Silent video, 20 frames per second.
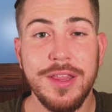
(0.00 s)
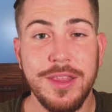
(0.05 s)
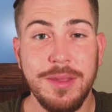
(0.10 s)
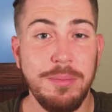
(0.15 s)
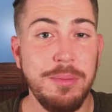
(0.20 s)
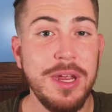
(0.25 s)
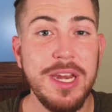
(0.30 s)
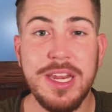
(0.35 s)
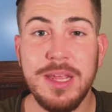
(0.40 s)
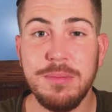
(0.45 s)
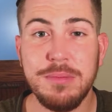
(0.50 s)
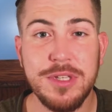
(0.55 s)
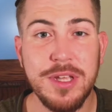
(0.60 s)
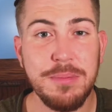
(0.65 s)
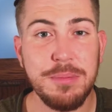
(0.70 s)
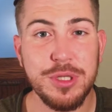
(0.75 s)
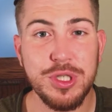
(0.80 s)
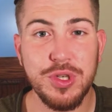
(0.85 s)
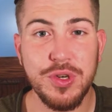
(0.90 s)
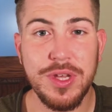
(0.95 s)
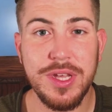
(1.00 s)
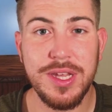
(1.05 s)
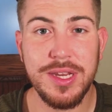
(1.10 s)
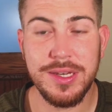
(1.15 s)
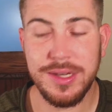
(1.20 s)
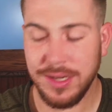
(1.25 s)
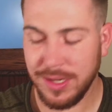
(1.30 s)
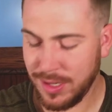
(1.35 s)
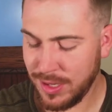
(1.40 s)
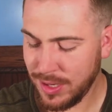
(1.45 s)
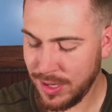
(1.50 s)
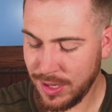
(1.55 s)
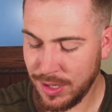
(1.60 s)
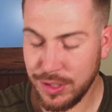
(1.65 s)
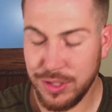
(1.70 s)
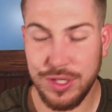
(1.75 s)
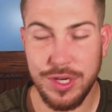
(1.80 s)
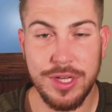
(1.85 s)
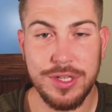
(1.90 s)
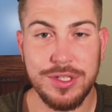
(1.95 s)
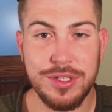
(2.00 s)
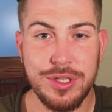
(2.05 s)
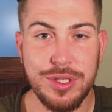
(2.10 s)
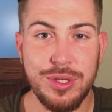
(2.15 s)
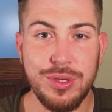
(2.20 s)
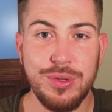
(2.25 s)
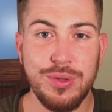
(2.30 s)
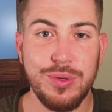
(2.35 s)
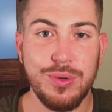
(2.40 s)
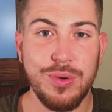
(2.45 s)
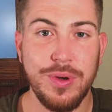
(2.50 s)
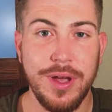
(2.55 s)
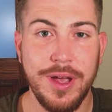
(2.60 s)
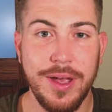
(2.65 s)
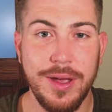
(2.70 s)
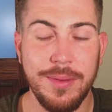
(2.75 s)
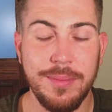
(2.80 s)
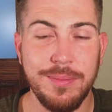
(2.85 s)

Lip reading: the medium temperature heat, just to